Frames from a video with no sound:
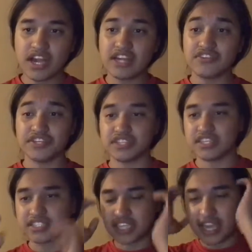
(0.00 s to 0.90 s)
Anyway,
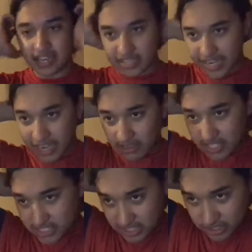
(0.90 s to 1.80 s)
let's get
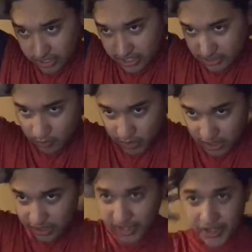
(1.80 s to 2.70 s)
started
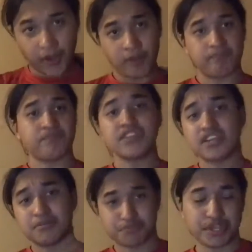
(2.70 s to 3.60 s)
with the
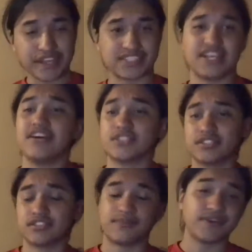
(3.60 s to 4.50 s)
playstyle,
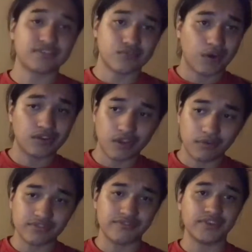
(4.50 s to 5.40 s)
since I went through all the
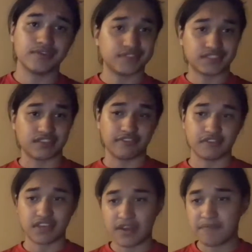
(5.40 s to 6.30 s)
overview and stuff
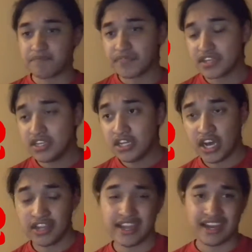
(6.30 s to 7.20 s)
like that.
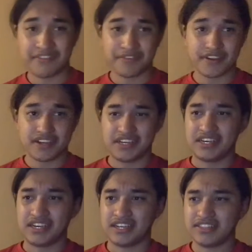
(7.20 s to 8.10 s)
Oh yeah, I
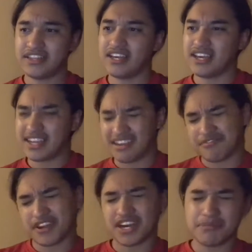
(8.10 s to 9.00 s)

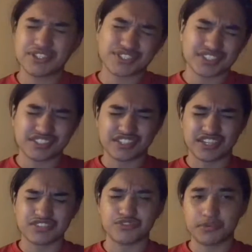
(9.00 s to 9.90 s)
forgot to mention this
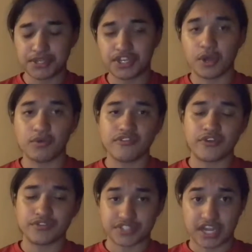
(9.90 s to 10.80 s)
last time, but in the
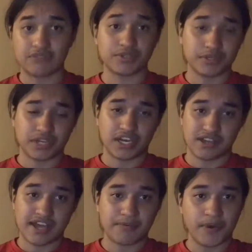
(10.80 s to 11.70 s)
overviews, now
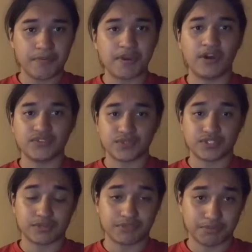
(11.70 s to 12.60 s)
I am going to be going through
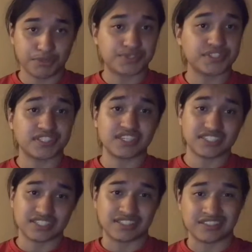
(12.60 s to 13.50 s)
some of the booster
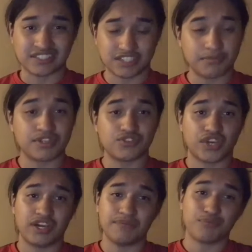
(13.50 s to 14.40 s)
sets and some of
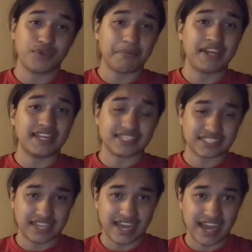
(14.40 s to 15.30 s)
the pre-made decks
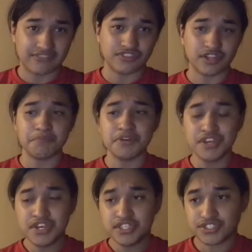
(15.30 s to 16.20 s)
that I have of them,
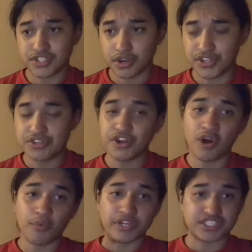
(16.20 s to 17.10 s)
so you
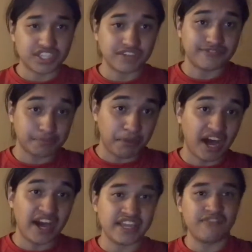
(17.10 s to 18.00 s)
know which stuff to
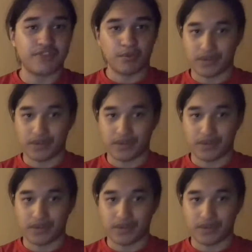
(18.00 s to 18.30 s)
buy if you